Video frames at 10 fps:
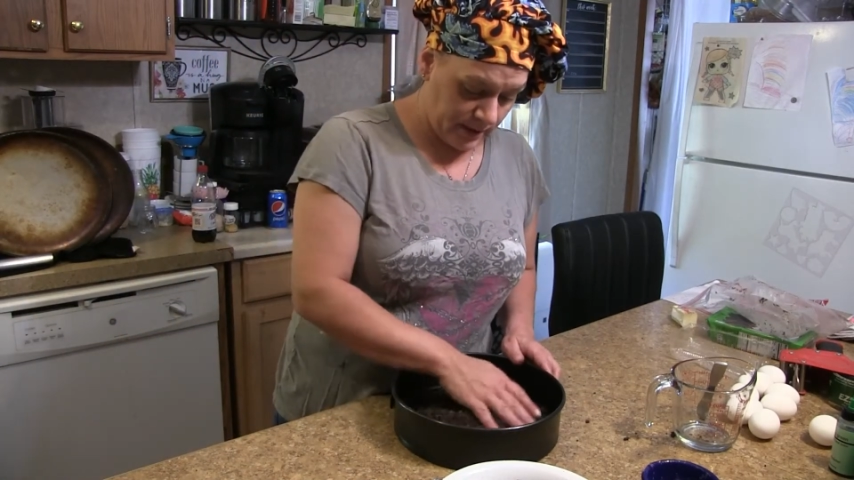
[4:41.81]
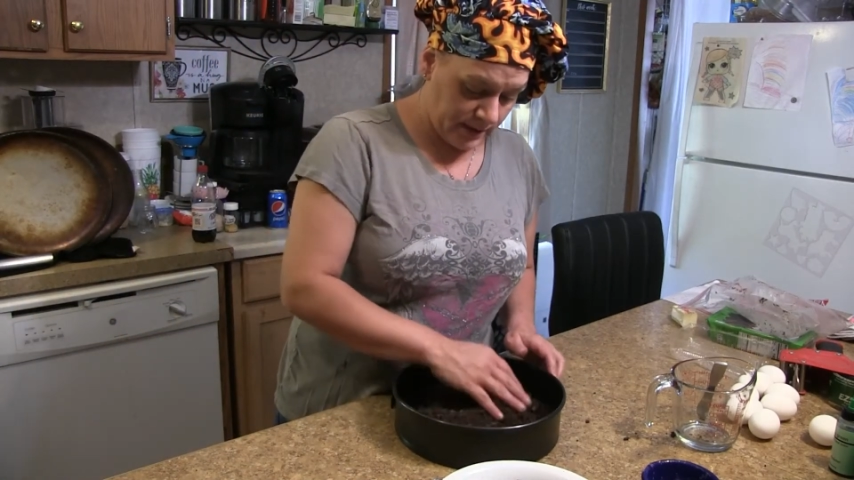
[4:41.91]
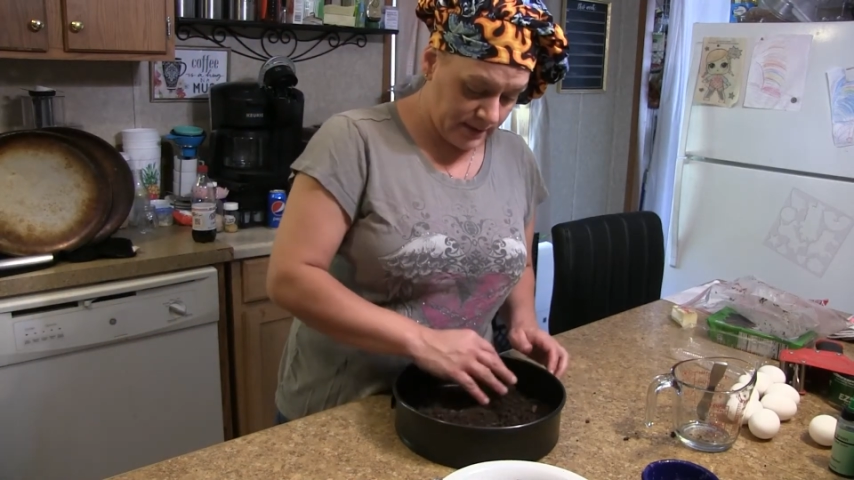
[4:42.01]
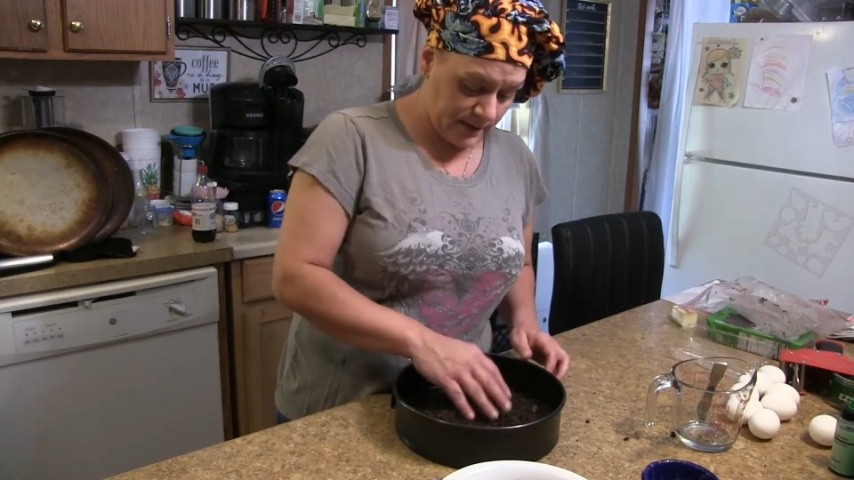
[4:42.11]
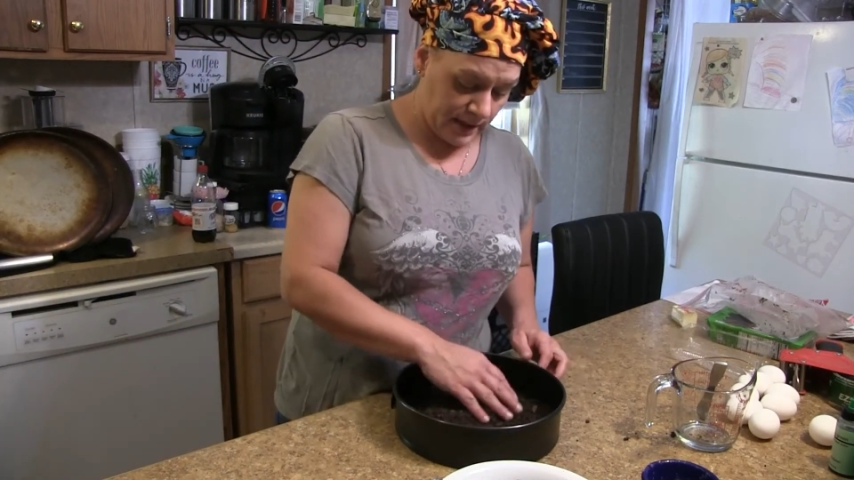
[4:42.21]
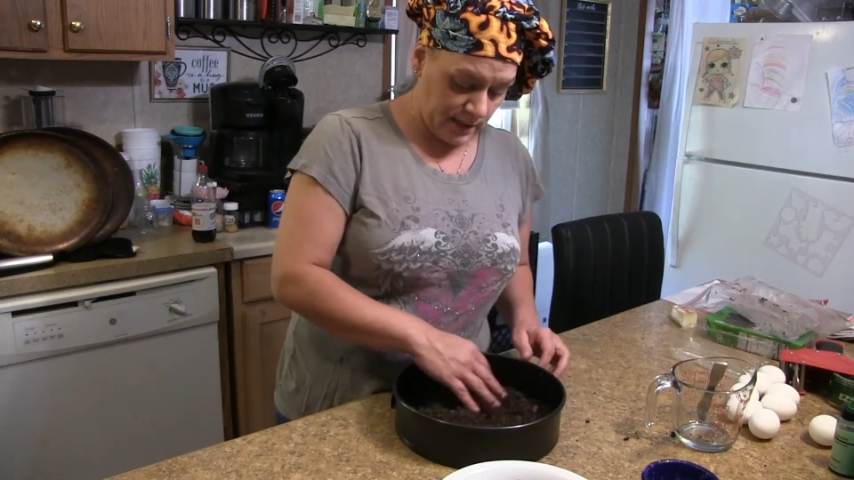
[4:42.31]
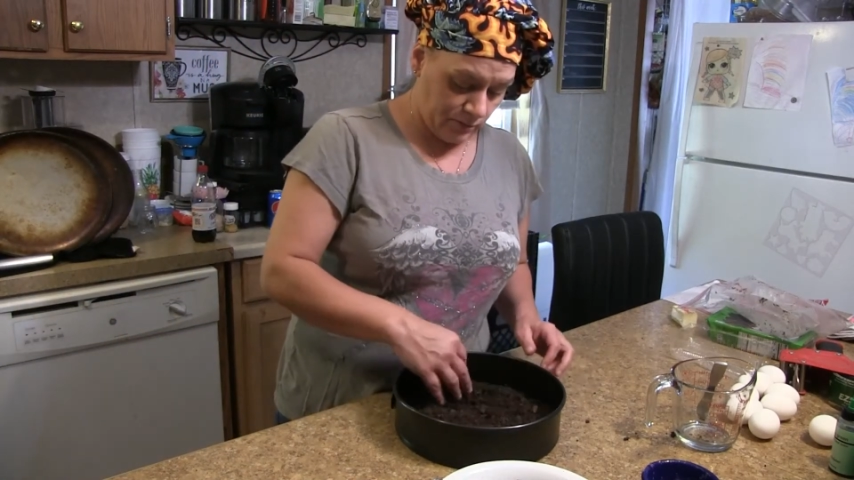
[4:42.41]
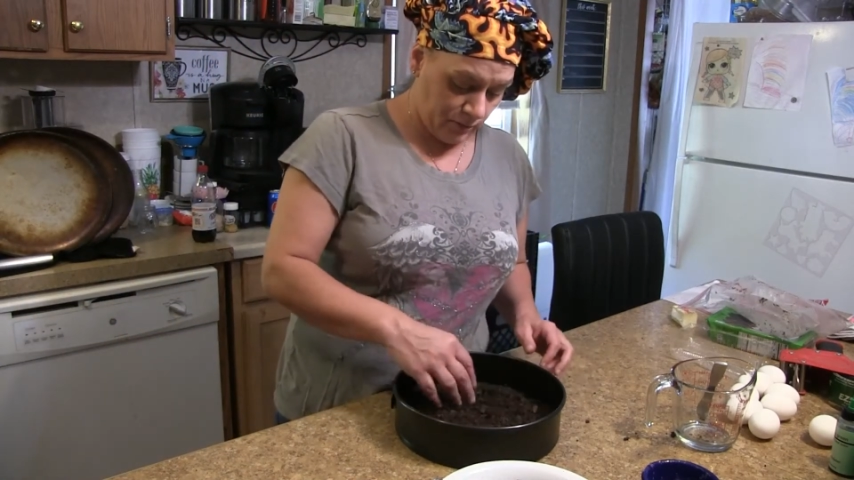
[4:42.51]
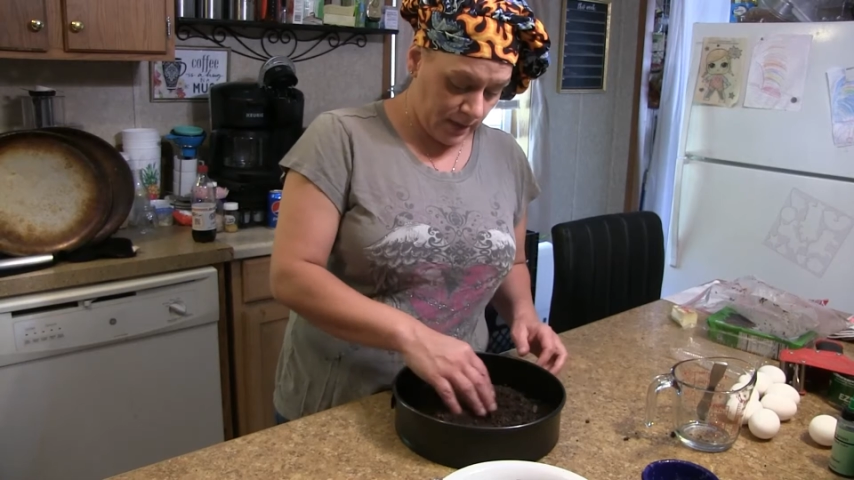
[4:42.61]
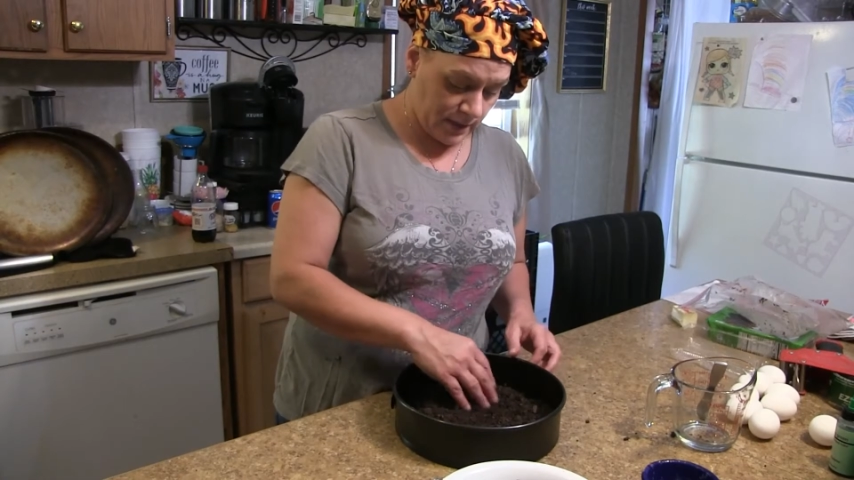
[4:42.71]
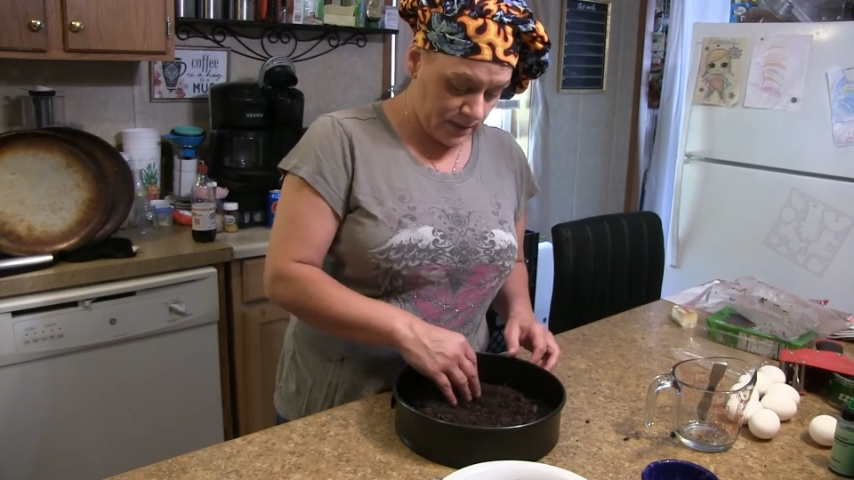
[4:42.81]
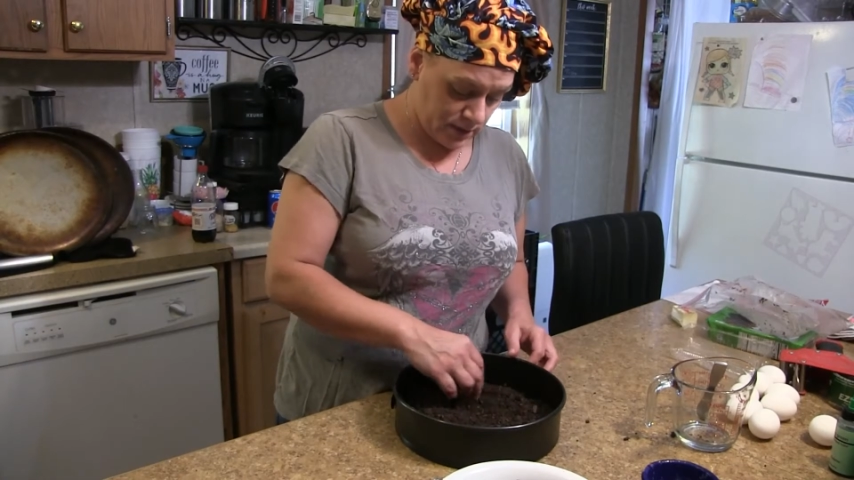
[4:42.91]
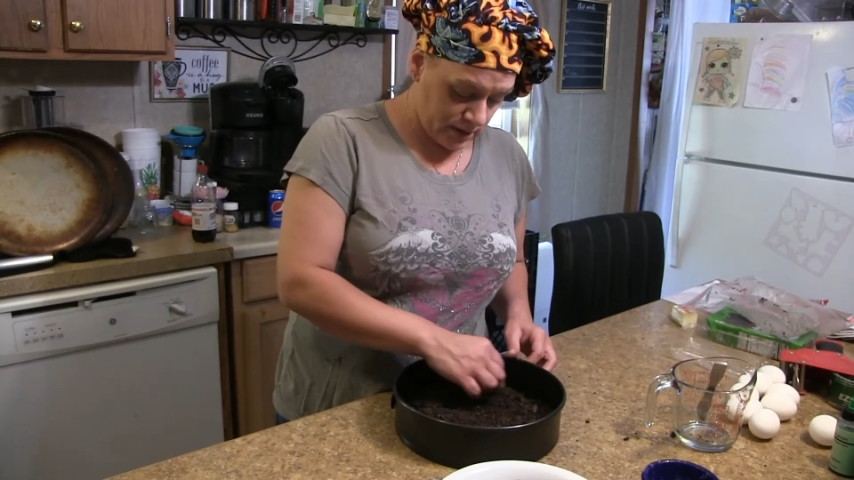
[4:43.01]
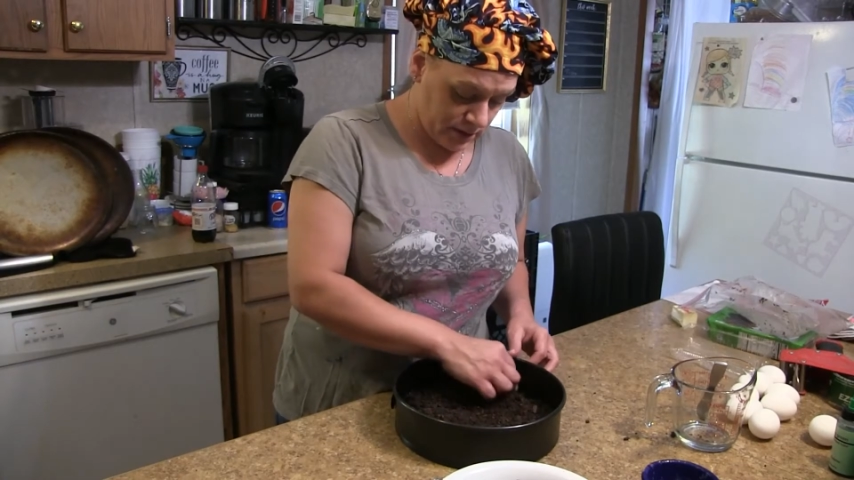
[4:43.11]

He's getting ready to